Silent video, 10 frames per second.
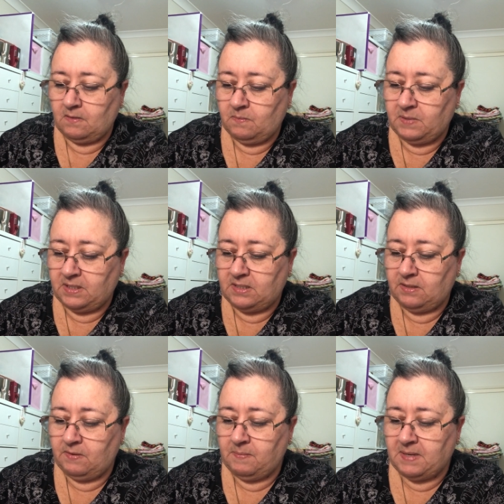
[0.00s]
my
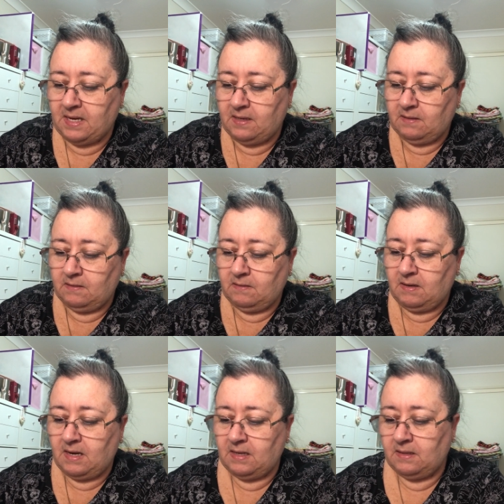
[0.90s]
dearie me.
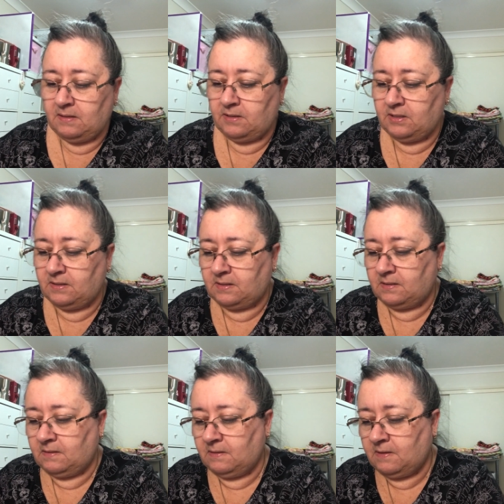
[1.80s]
Okay, let's
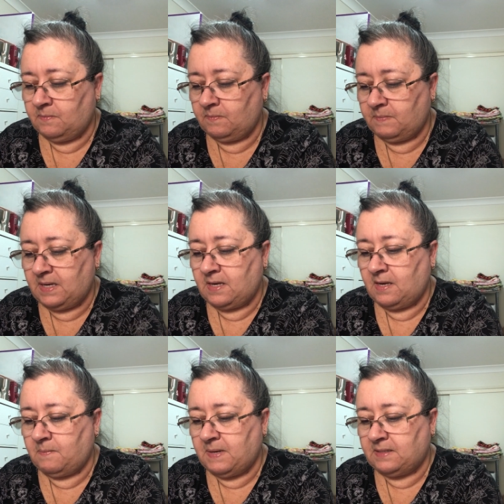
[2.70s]
just, I'm
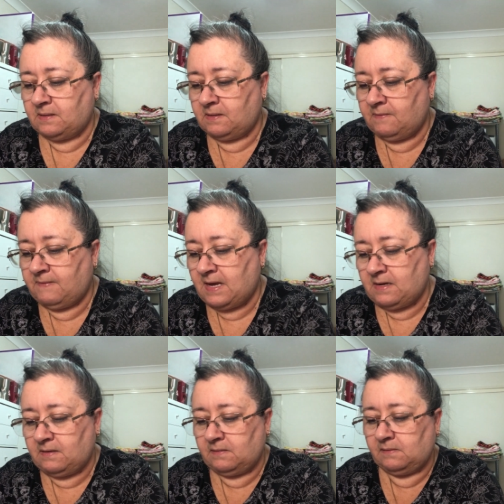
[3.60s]
making a mess of
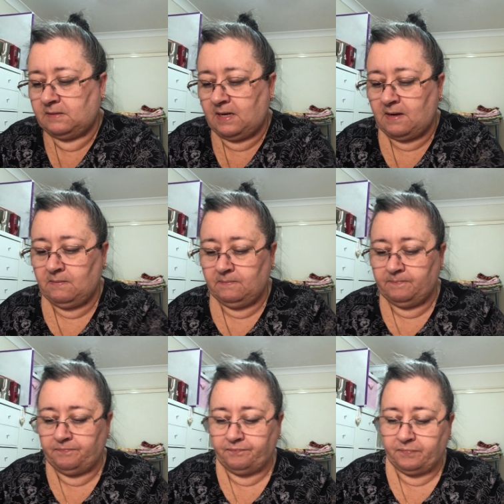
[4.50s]
that now.
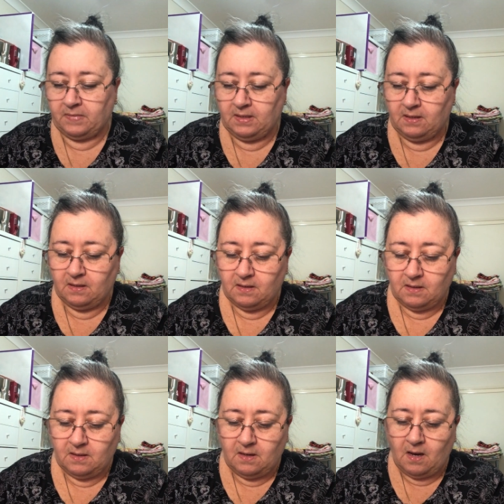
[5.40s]

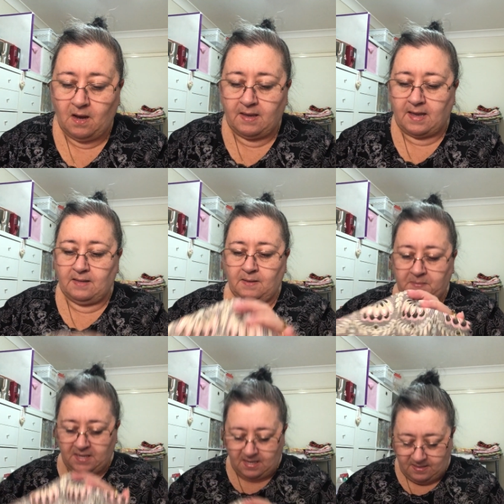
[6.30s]
Okay, let
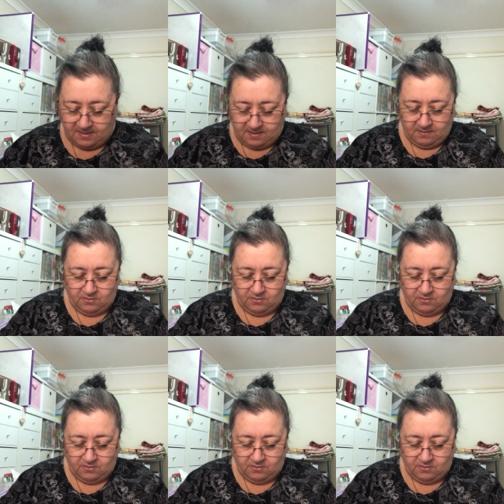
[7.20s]
me get the